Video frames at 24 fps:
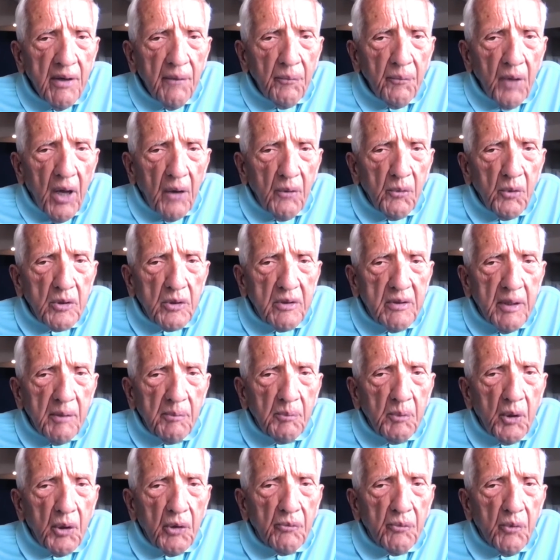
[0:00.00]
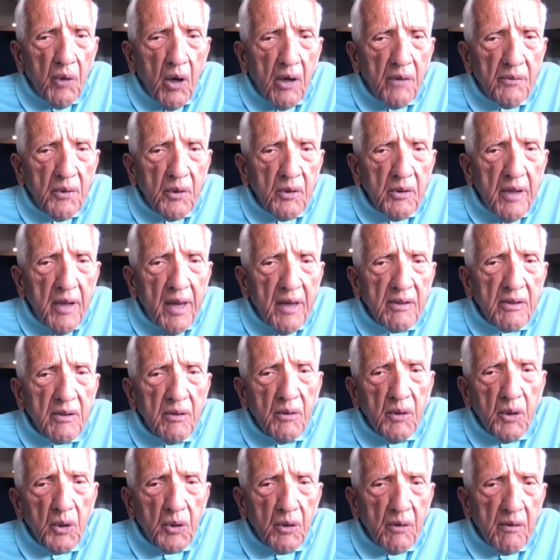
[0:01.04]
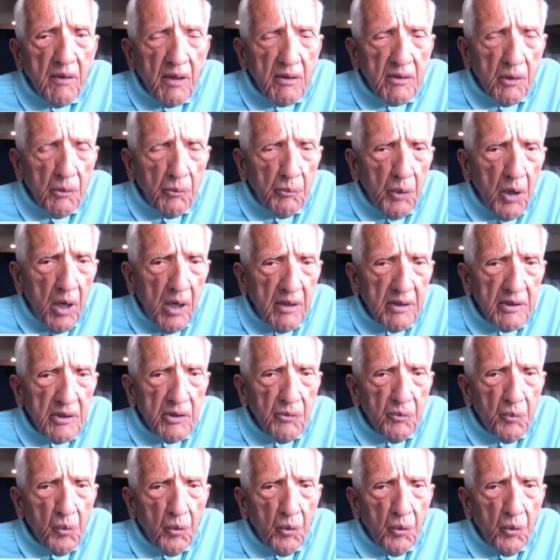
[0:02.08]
I was deeply involved in national international policy